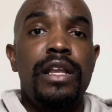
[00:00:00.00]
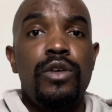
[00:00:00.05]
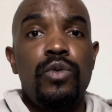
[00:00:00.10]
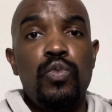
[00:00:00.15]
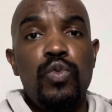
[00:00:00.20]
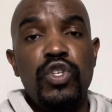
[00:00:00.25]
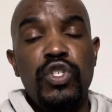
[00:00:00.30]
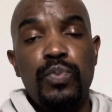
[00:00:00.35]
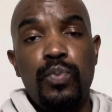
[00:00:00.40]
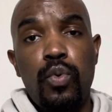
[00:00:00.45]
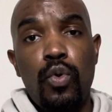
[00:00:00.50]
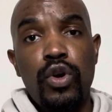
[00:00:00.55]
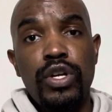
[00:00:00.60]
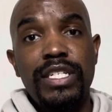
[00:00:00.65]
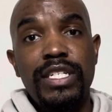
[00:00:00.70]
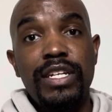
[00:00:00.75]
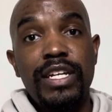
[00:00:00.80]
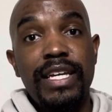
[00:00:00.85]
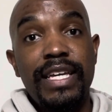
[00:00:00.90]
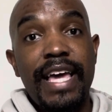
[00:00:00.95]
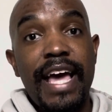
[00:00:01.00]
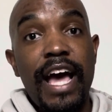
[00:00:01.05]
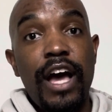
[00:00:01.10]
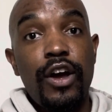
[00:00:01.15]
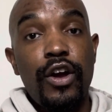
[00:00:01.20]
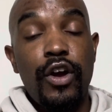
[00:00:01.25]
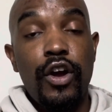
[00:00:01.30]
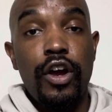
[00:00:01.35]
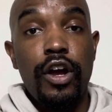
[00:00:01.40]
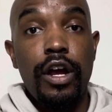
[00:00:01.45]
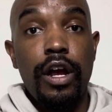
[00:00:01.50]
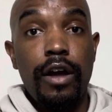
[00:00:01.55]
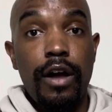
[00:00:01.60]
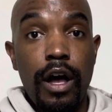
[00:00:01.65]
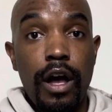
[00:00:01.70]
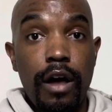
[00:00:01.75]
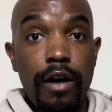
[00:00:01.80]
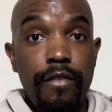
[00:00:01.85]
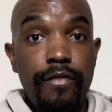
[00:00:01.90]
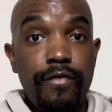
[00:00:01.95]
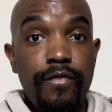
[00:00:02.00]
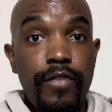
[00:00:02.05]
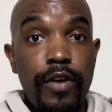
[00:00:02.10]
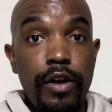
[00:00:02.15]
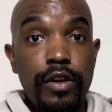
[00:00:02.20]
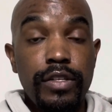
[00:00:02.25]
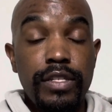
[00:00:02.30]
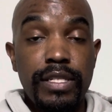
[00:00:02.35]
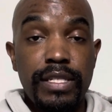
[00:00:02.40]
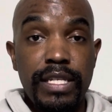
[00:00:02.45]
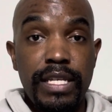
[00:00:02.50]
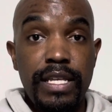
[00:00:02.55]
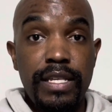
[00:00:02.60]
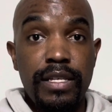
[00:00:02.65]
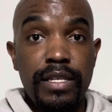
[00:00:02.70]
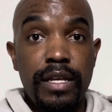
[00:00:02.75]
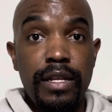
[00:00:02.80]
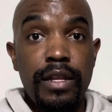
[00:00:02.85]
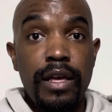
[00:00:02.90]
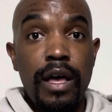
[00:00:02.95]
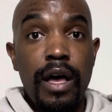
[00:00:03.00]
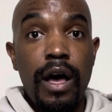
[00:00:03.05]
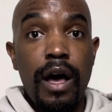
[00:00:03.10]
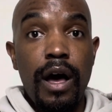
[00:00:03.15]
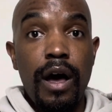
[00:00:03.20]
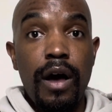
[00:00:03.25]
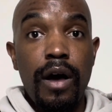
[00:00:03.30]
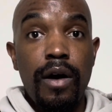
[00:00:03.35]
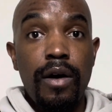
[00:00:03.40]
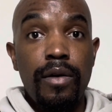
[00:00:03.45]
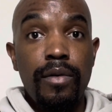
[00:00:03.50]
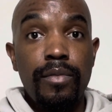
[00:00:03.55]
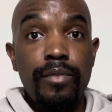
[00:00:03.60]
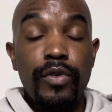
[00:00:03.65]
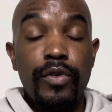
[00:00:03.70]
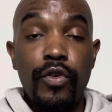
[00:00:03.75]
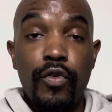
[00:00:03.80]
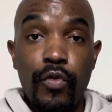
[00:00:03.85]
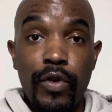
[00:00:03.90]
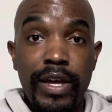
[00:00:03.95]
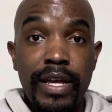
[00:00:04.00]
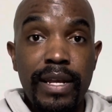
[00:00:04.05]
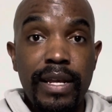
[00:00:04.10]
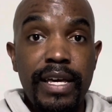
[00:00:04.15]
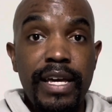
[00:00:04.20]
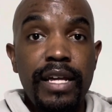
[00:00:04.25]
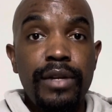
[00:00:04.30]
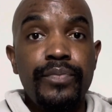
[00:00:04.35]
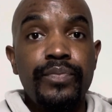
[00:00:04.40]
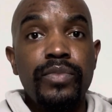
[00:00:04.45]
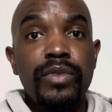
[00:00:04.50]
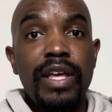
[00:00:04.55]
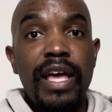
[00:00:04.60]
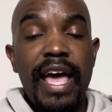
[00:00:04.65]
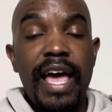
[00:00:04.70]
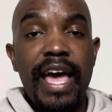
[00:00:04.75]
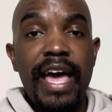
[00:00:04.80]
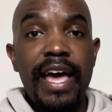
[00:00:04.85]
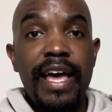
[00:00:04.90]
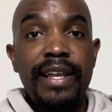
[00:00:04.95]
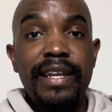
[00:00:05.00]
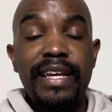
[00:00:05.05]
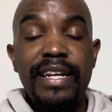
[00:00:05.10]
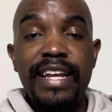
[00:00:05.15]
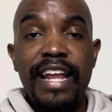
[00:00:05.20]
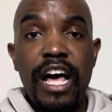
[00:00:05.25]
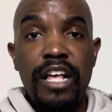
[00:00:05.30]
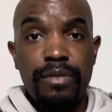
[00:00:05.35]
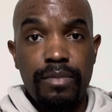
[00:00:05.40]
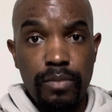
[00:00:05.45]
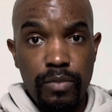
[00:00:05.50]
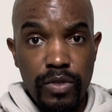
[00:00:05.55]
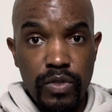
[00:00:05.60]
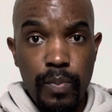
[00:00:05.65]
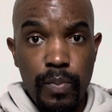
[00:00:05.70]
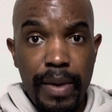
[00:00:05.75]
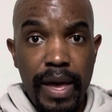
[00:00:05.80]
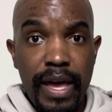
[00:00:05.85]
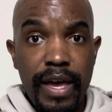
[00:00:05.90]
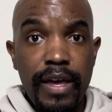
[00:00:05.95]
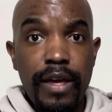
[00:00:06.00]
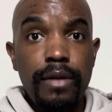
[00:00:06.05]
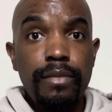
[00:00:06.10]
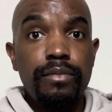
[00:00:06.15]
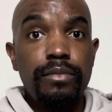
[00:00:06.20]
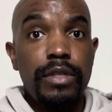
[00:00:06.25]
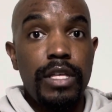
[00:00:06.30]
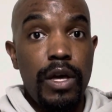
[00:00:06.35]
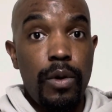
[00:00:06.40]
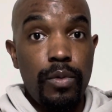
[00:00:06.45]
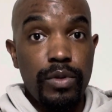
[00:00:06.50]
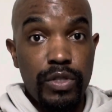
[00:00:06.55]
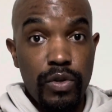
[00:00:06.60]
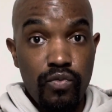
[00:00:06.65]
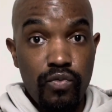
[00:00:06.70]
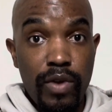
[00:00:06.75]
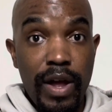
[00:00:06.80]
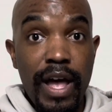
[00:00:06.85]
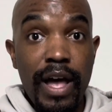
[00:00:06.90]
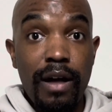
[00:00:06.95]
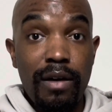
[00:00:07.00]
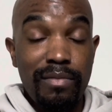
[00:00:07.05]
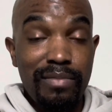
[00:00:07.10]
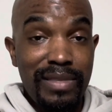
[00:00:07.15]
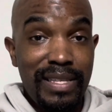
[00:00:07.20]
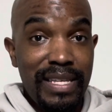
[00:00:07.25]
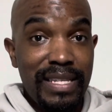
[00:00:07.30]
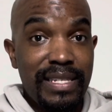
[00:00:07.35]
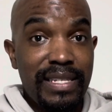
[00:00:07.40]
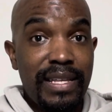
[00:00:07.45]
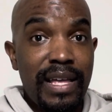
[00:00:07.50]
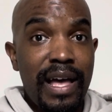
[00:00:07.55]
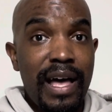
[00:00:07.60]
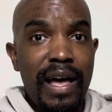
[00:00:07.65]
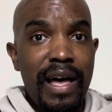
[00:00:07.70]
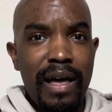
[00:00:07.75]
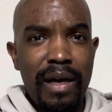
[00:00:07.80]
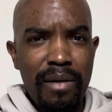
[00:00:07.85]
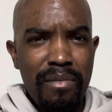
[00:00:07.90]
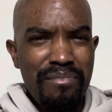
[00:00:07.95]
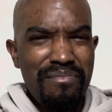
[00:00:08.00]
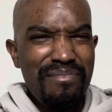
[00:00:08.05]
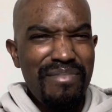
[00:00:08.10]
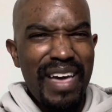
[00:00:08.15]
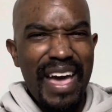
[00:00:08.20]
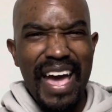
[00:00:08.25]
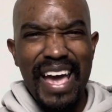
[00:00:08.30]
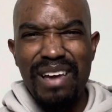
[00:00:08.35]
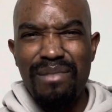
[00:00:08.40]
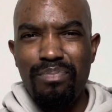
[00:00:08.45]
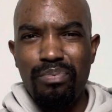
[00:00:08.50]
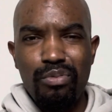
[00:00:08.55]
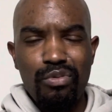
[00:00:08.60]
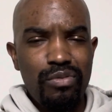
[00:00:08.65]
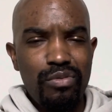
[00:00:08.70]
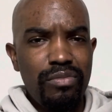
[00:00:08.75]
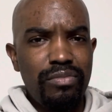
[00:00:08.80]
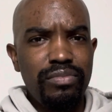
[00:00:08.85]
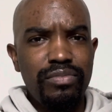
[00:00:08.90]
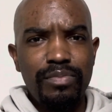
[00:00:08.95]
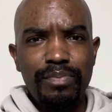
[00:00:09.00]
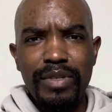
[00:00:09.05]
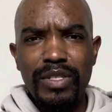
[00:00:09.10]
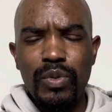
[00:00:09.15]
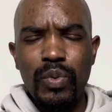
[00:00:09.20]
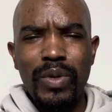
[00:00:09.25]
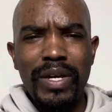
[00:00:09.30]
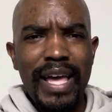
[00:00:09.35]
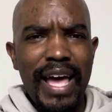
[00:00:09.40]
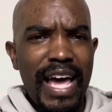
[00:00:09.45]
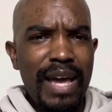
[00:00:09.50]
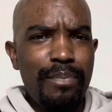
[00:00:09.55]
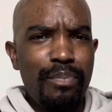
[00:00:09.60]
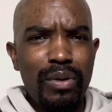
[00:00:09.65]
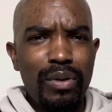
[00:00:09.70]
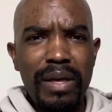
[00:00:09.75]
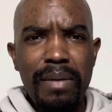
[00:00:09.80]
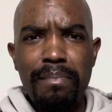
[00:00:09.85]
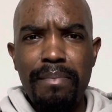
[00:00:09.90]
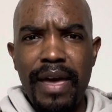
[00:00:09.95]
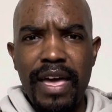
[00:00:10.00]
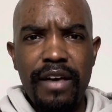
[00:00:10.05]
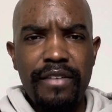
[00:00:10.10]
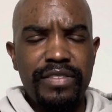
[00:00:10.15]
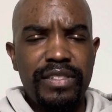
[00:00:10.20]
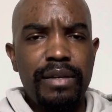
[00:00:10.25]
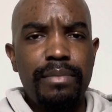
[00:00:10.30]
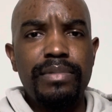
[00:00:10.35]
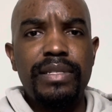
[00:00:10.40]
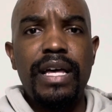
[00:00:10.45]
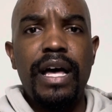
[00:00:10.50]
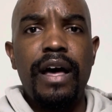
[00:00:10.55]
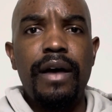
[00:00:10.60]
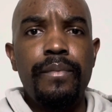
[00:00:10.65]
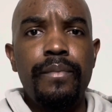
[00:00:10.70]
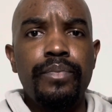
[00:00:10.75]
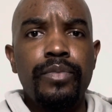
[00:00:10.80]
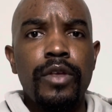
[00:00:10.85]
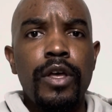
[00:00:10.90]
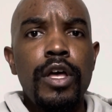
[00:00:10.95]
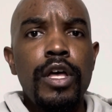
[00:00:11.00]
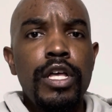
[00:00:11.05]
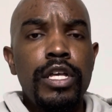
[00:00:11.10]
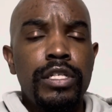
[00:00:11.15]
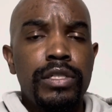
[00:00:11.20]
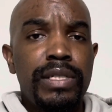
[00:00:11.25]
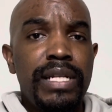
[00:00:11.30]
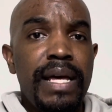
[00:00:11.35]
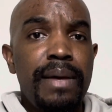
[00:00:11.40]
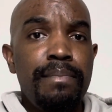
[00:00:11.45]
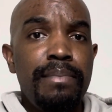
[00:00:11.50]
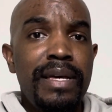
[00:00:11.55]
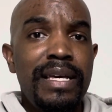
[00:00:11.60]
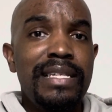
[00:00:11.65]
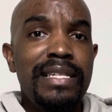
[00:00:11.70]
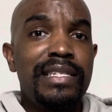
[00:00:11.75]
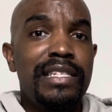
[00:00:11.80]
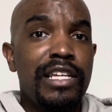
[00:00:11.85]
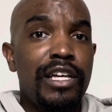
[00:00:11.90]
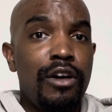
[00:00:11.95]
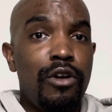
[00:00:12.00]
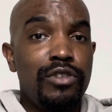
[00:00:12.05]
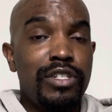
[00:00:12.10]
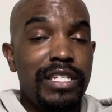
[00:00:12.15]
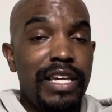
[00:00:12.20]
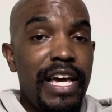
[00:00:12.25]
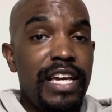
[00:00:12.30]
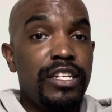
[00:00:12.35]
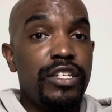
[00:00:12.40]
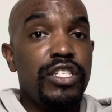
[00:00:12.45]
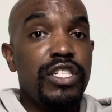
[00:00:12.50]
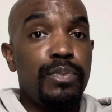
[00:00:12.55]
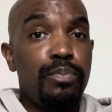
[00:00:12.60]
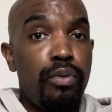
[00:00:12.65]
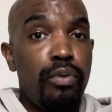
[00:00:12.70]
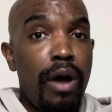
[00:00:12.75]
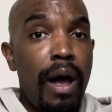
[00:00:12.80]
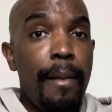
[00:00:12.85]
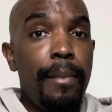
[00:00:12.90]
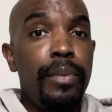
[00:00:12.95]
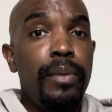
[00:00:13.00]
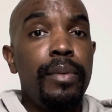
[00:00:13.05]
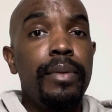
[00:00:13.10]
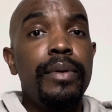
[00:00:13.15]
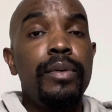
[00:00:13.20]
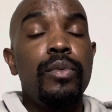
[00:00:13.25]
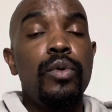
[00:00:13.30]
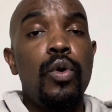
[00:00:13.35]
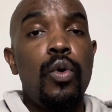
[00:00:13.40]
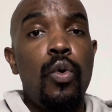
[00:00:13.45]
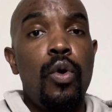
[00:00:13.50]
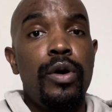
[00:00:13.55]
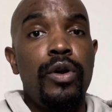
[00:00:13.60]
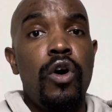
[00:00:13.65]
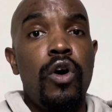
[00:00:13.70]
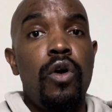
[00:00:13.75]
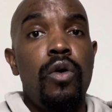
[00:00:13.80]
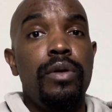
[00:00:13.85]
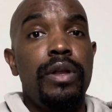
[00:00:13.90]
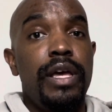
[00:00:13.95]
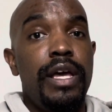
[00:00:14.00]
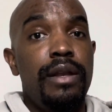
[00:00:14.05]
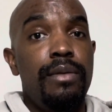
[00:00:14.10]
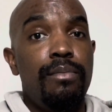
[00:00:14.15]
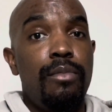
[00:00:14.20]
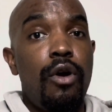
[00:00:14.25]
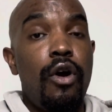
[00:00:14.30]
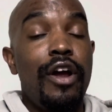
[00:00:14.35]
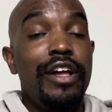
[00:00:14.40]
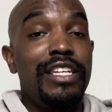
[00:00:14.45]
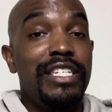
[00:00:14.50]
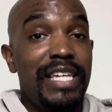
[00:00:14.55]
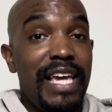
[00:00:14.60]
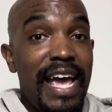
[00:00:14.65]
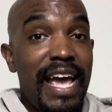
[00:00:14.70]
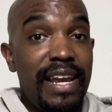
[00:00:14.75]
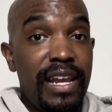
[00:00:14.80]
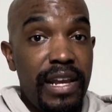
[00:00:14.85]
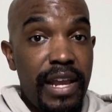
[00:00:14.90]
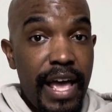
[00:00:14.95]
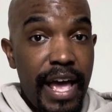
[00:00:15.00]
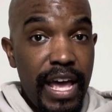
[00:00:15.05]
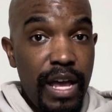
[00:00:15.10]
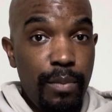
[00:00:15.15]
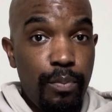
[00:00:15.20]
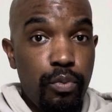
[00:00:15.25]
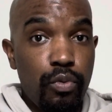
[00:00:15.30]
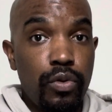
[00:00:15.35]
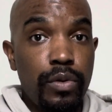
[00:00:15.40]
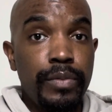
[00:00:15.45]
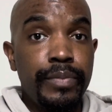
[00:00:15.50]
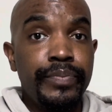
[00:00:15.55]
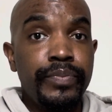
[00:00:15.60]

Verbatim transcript: in which Porsha got her first season greenlit and the announcement was made, it was around this time, April, between April and May of some time. So that means negotiations probably were going on in March and in April.